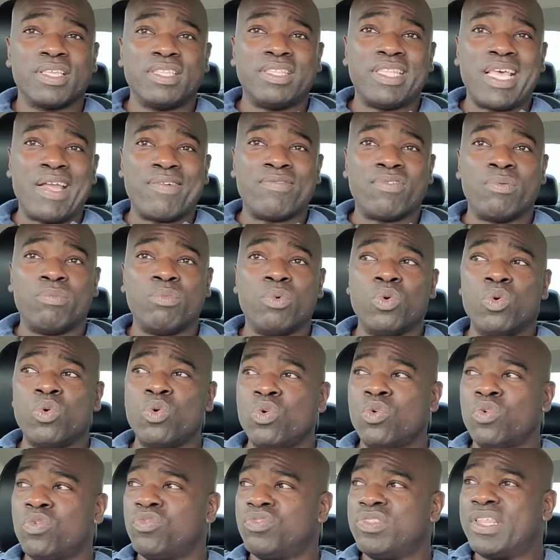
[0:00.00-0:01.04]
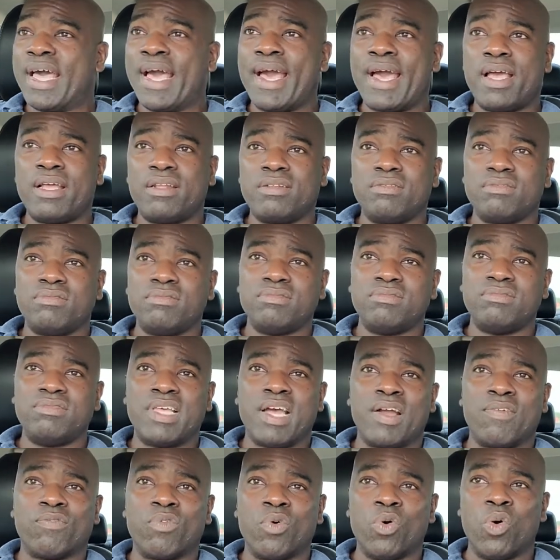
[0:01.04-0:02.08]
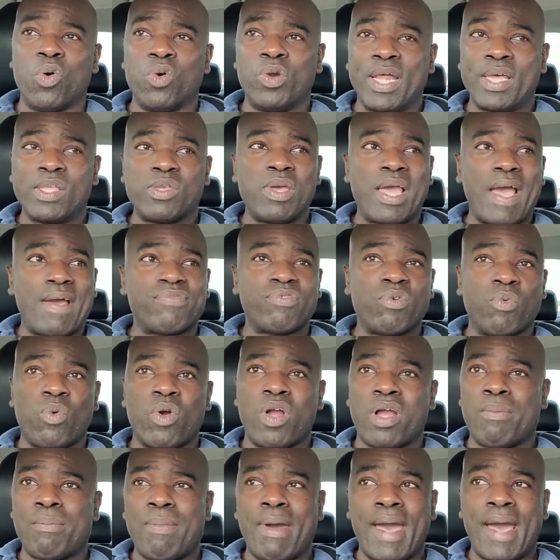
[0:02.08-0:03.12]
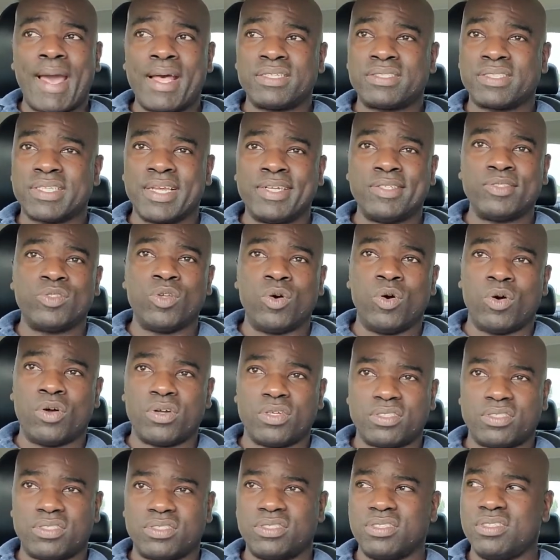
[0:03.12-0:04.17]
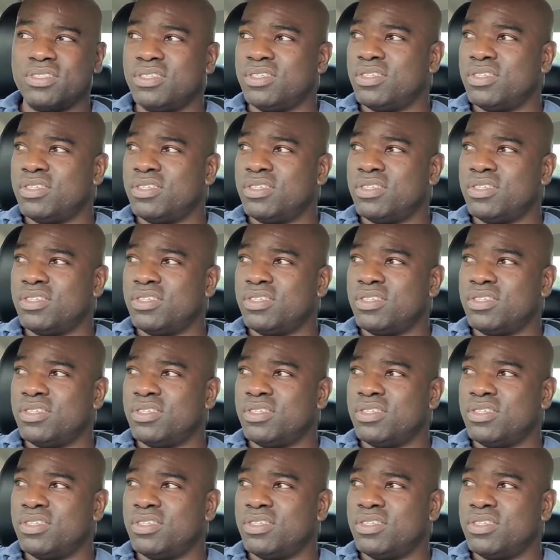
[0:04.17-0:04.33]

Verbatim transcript: they removed that that rule that you have to wear a mask indoors.